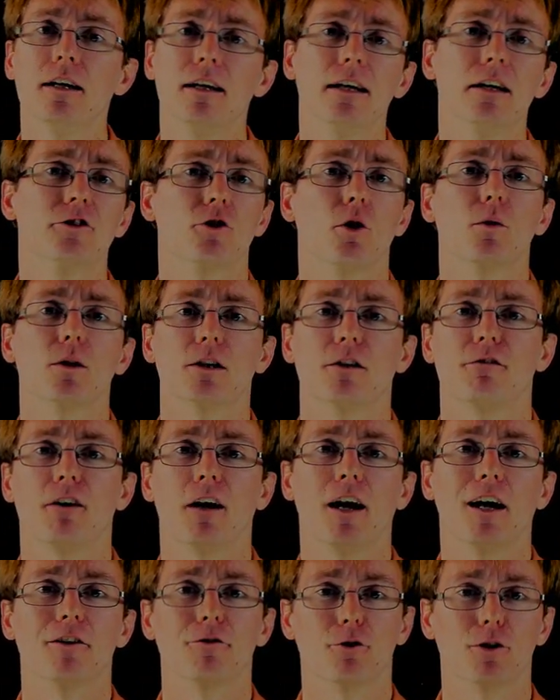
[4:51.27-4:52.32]
is only
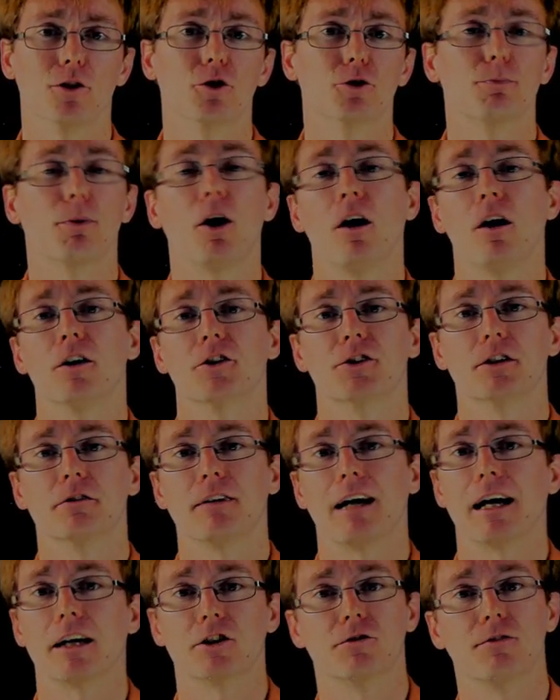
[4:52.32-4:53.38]
defined for those positive
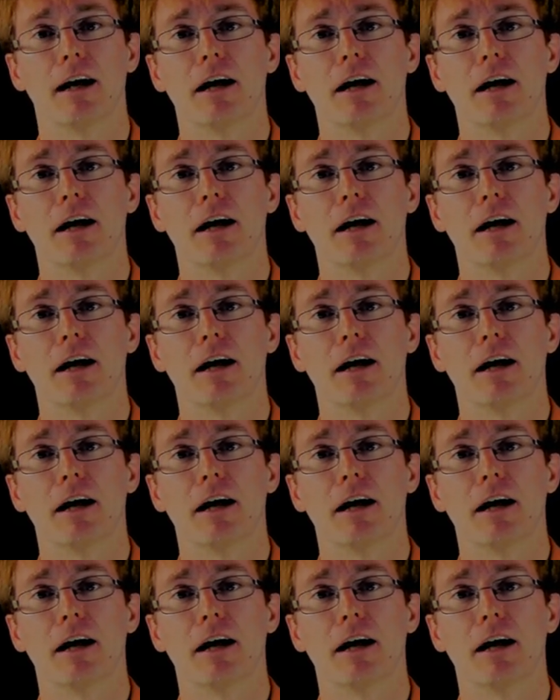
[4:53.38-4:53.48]
x